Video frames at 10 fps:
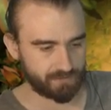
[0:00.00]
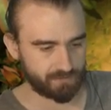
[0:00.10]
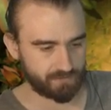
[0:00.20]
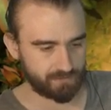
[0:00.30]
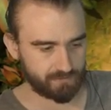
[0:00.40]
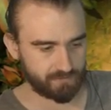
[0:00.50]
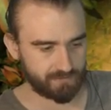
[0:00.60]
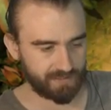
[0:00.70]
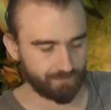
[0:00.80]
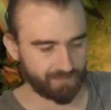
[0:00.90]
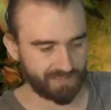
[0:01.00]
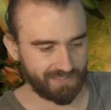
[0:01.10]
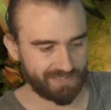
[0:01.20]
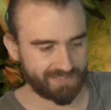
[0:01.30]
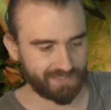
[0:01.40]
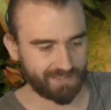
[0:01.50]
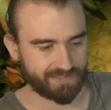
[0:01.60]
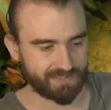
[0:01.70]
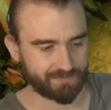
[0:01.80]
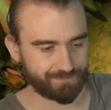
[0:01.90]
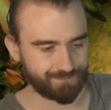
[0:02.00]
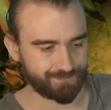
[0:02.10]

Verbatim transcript: Mm, yep, lich and lich.